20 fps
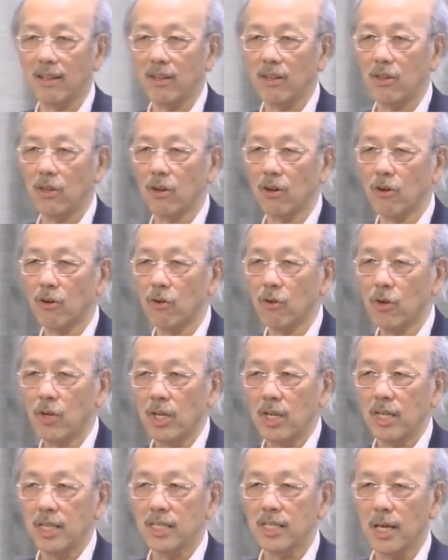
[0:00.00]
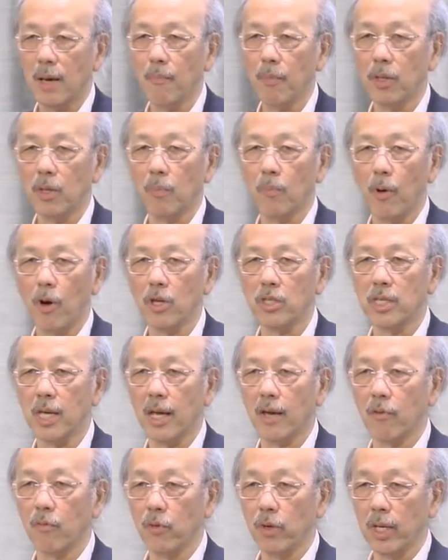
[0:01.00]
You know, some of the
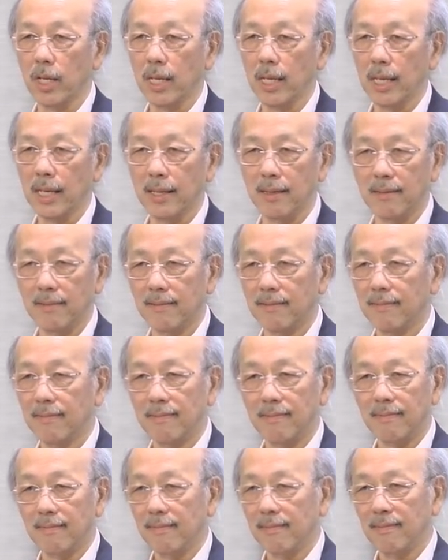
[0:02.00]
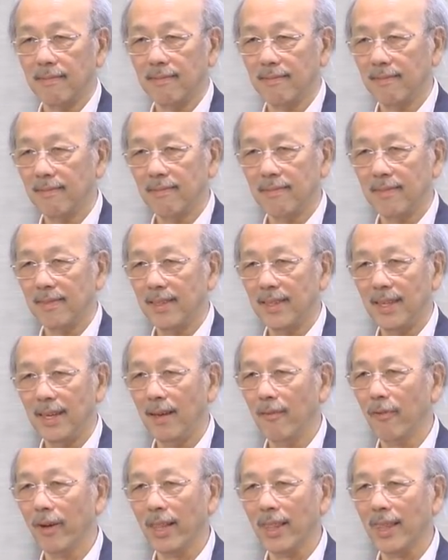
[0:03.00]
project we need
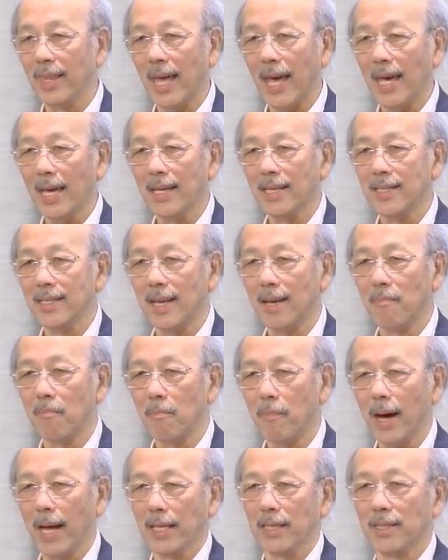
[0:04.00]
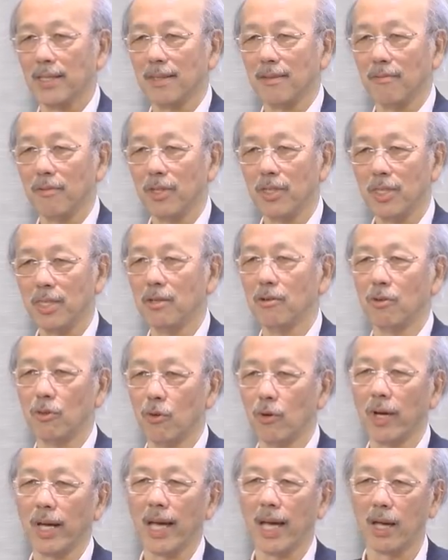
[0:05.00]
even days and months, we still
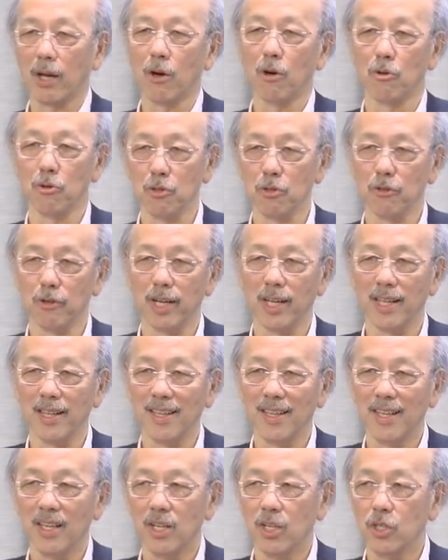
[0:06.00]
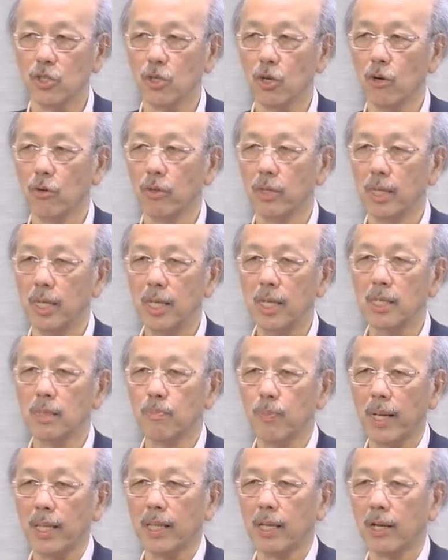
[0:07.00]
don't get close to it. So this
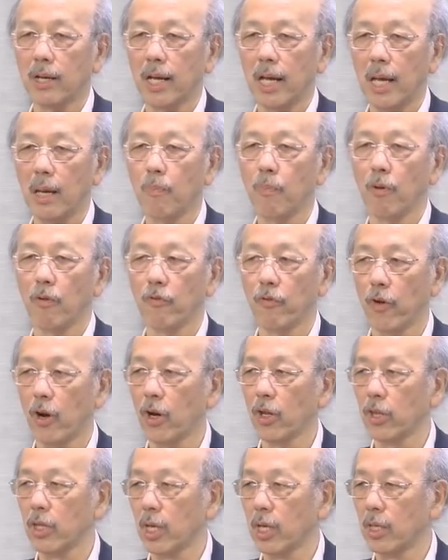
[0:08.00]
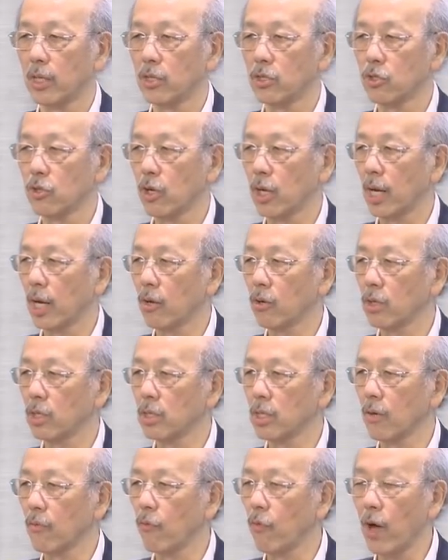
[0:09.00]
particular apoferritin turned out
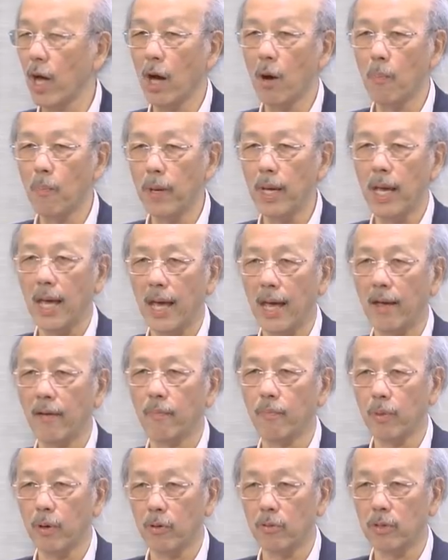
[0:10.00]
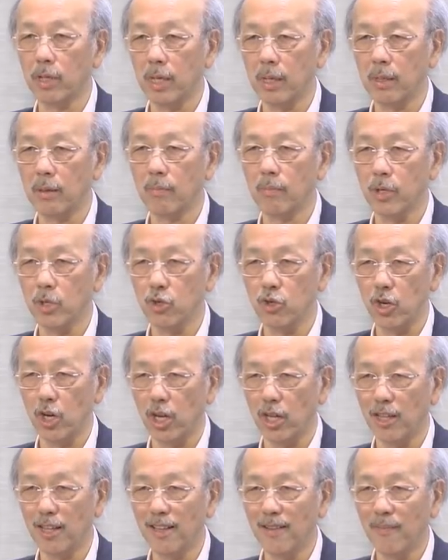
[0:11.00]
is a well-behaved protein
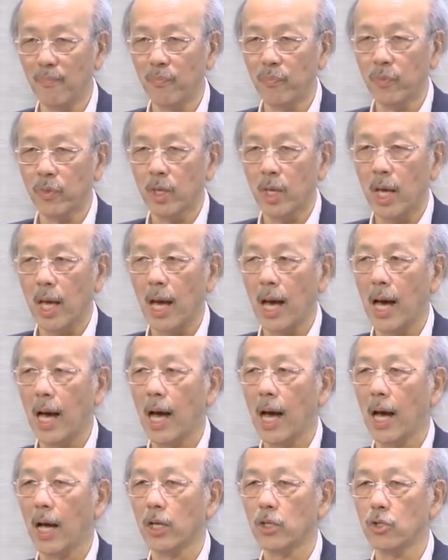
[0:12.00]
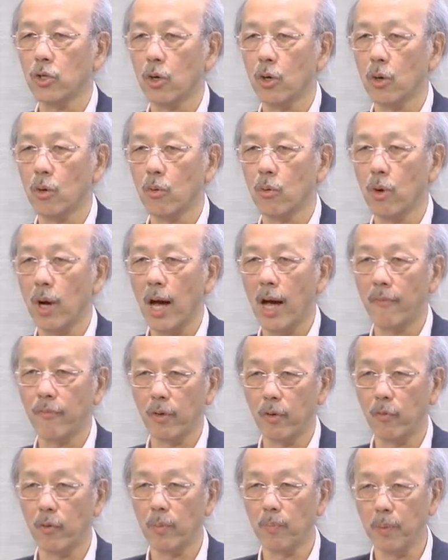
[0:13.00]
machine. Uh, so
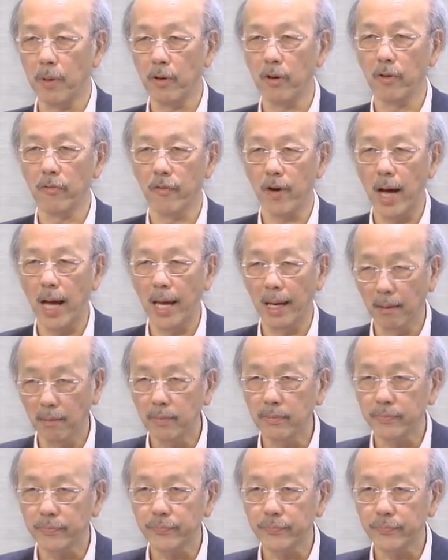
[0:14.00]
after we purify it,